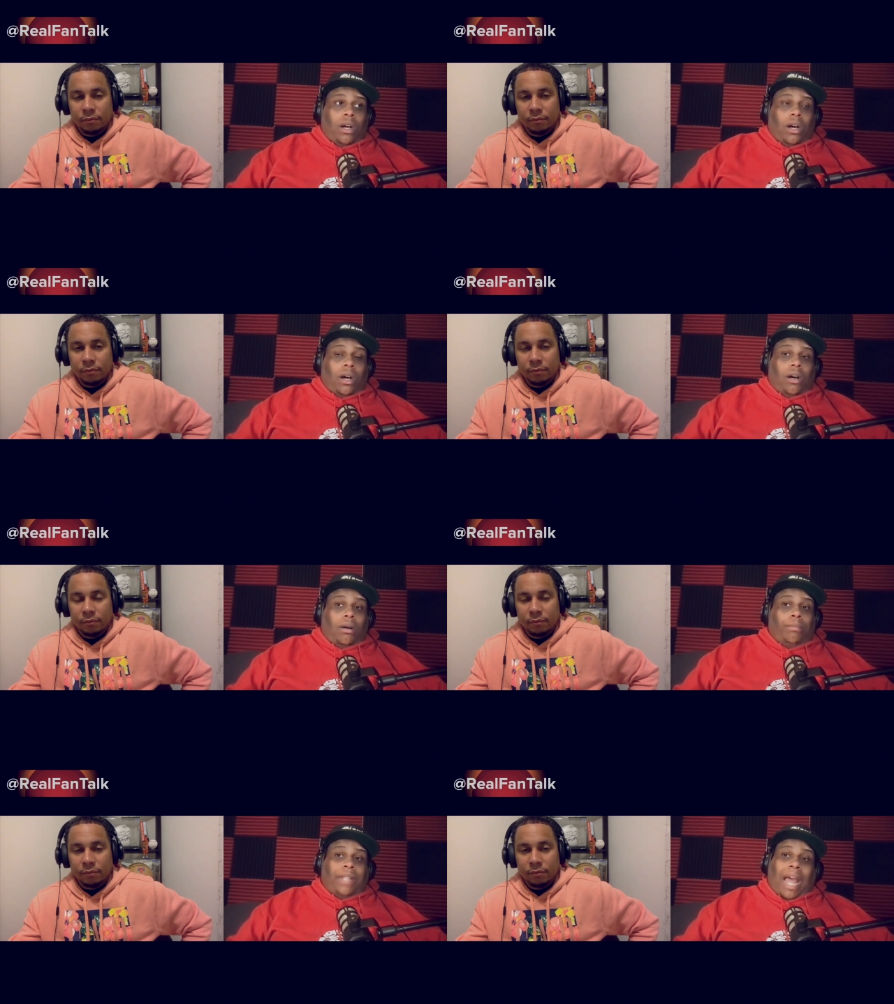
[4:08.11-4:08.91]

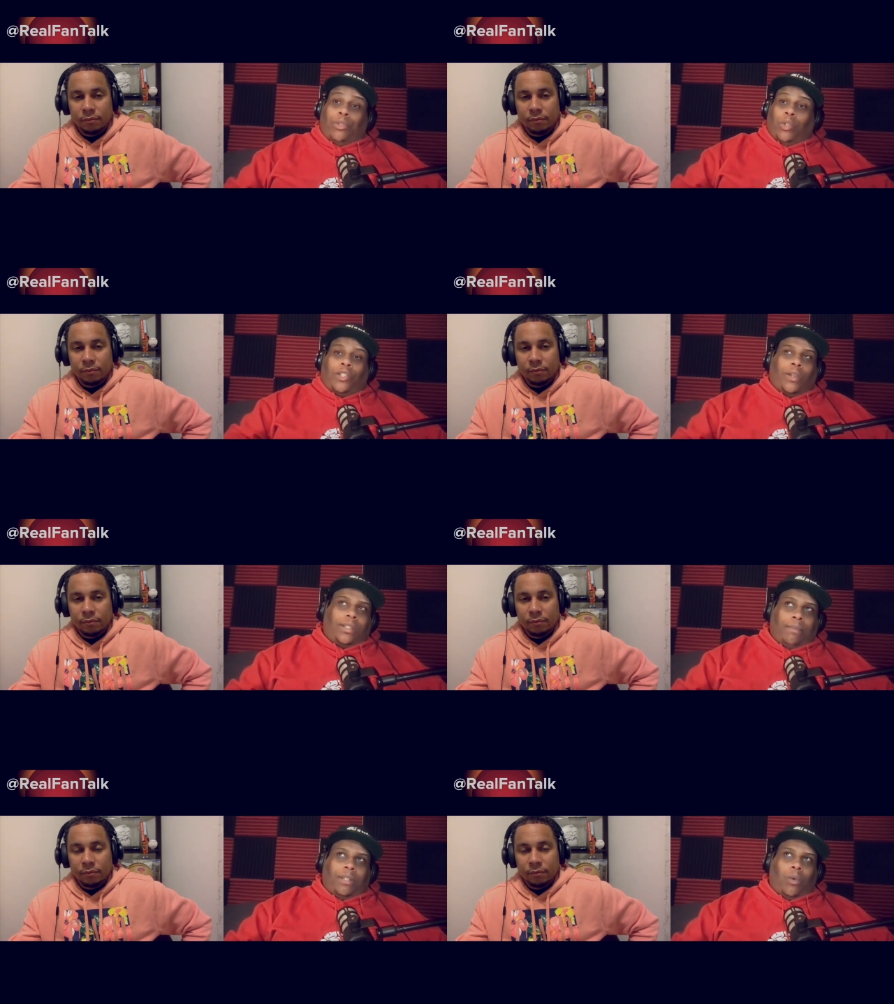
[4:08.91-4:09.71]
Speaker 1: Um, that was also
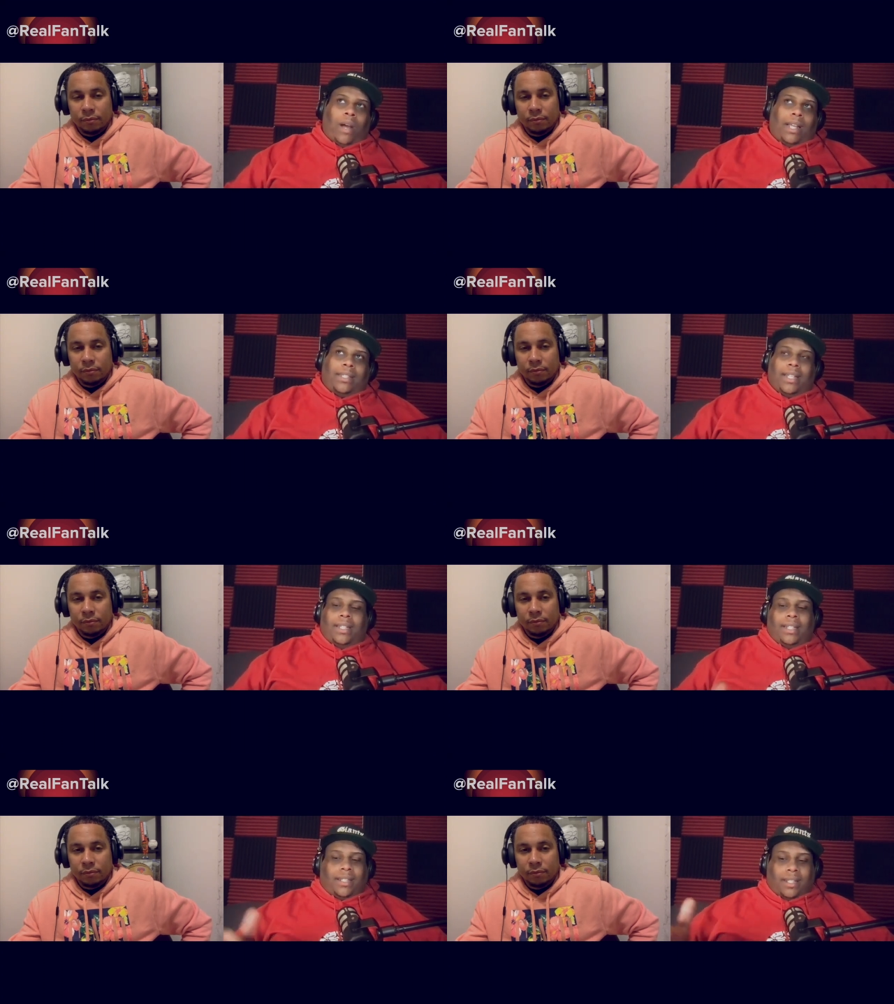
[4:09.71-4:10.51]
something where I
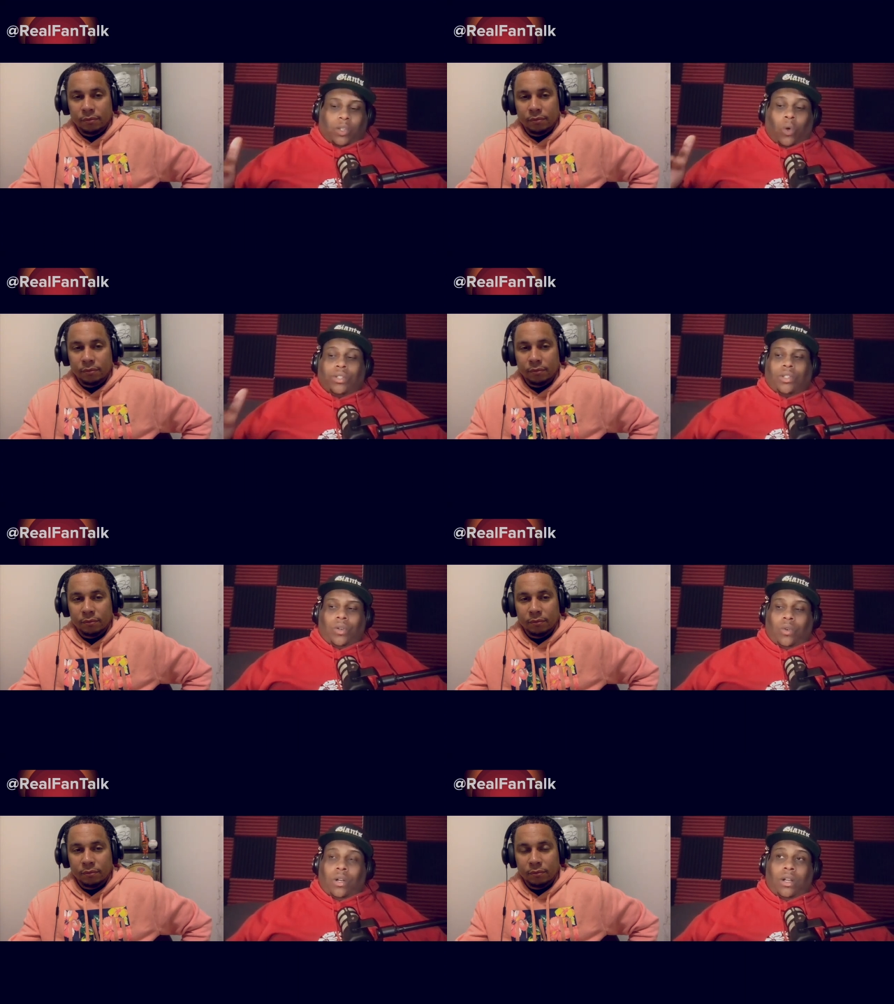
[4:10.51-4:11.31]
said this is
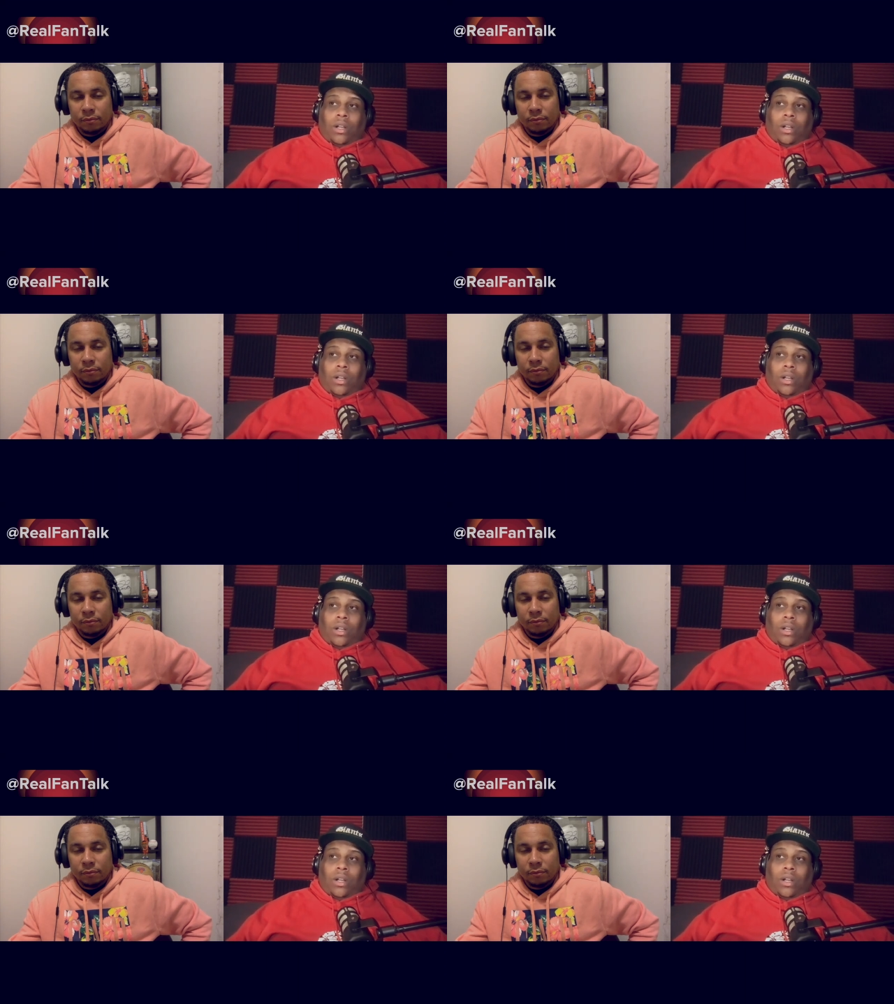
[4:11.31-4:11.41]
also